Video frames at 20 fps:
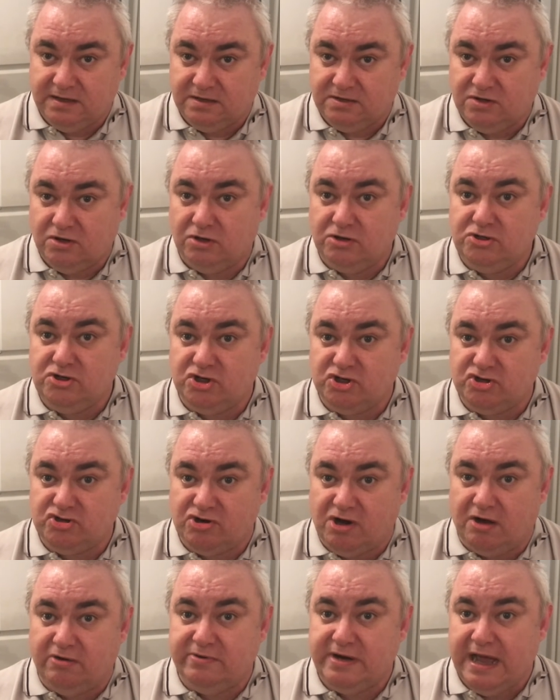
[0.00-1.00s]

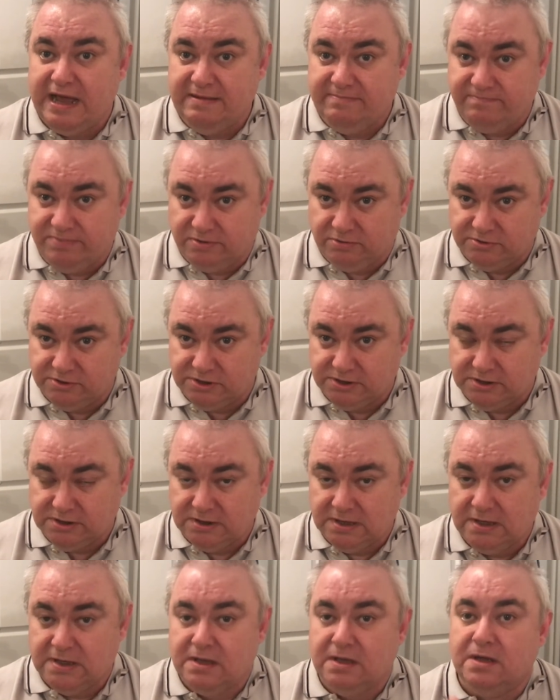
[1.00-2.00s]
uncontrolled output.
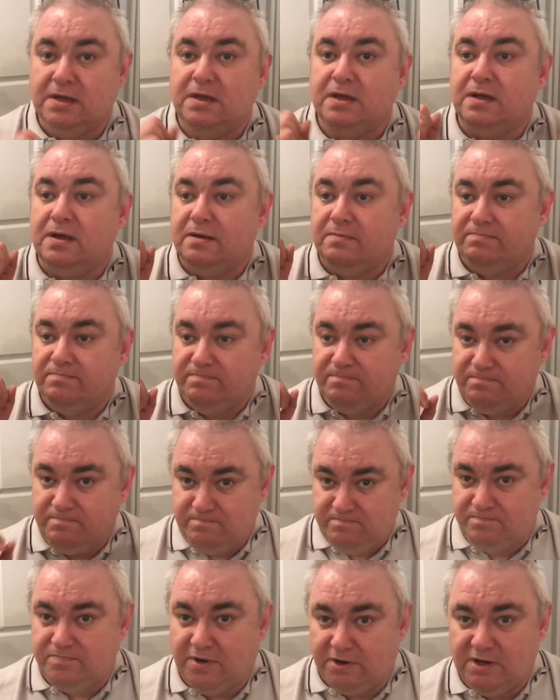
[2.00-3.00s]

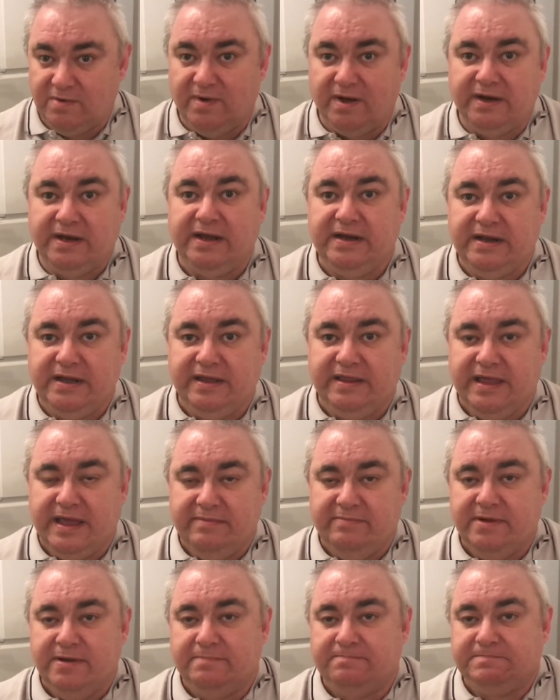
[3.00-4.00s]
Bung them on any of
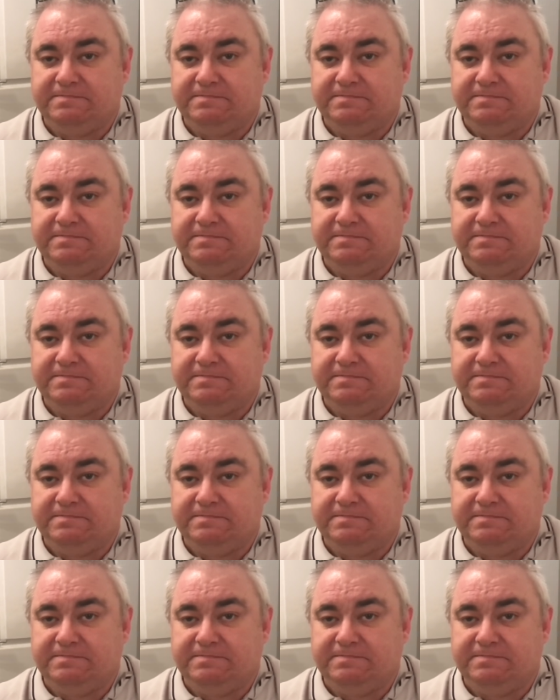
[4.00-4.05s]
them,